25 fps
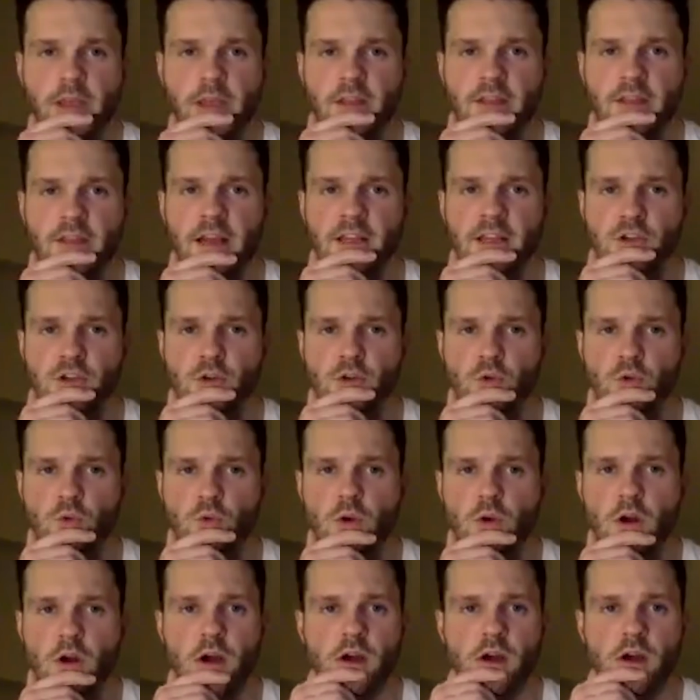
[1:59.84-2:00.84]
Daniel
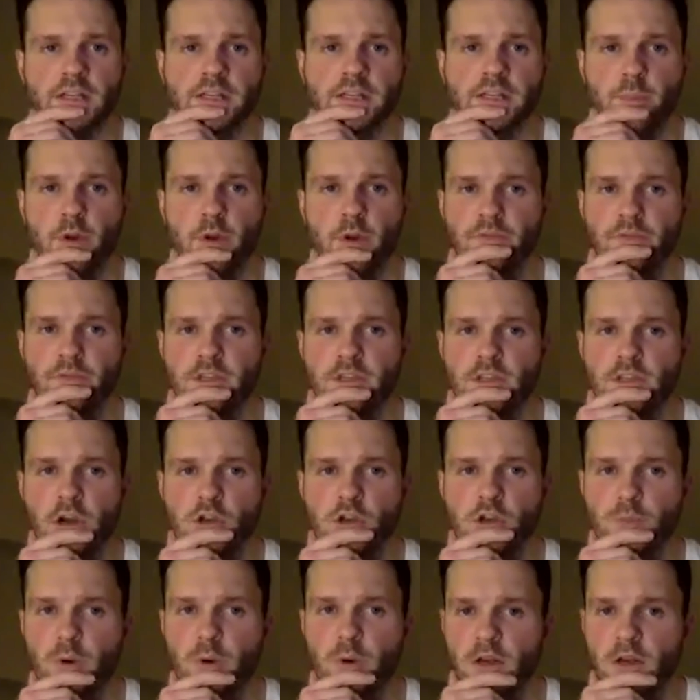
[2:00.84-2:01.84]
early, but if this
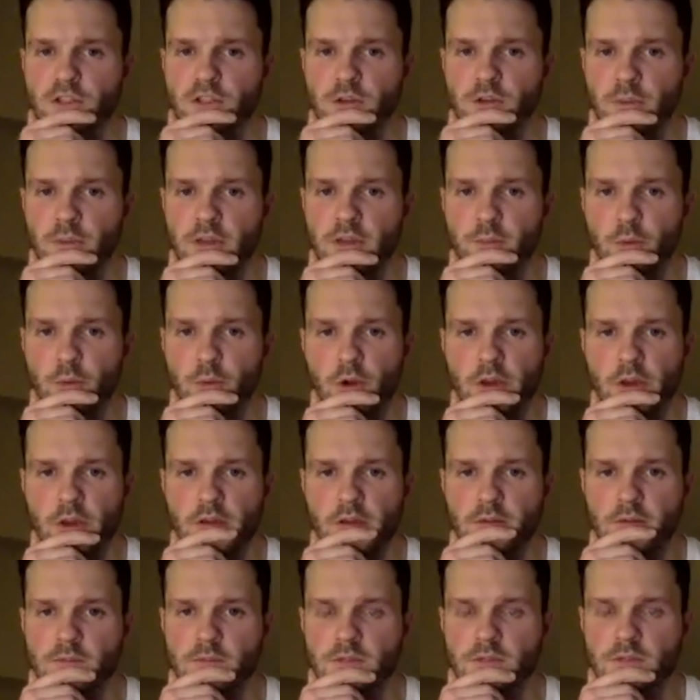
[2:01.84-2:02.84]
goes past the midpoint,
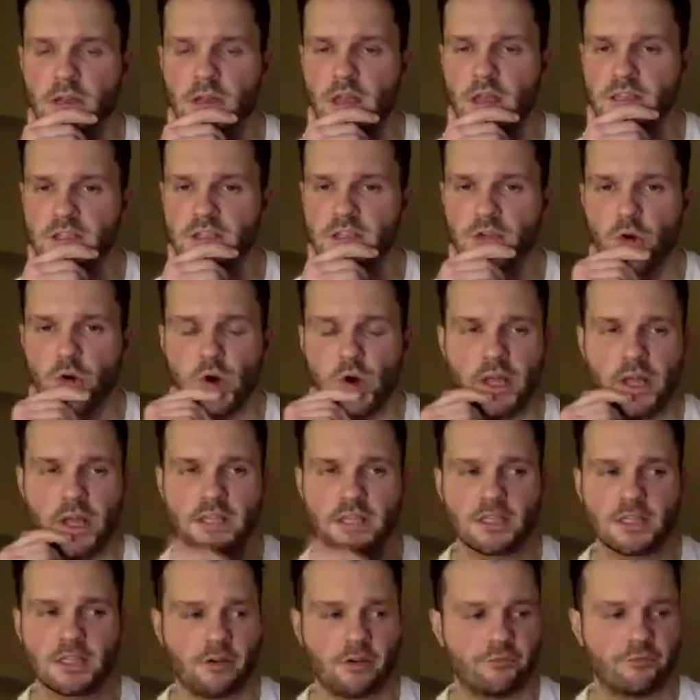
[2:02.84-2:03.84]
it's got to get
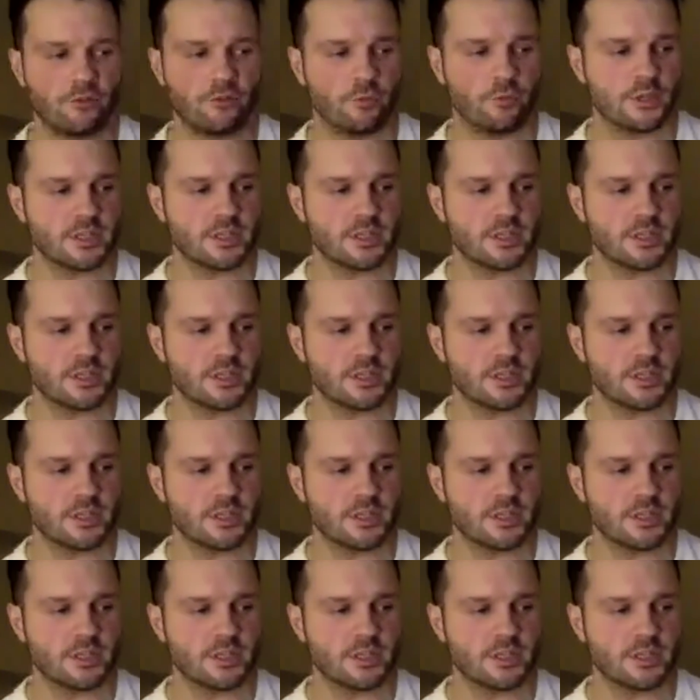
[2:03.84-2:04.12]
tough for him,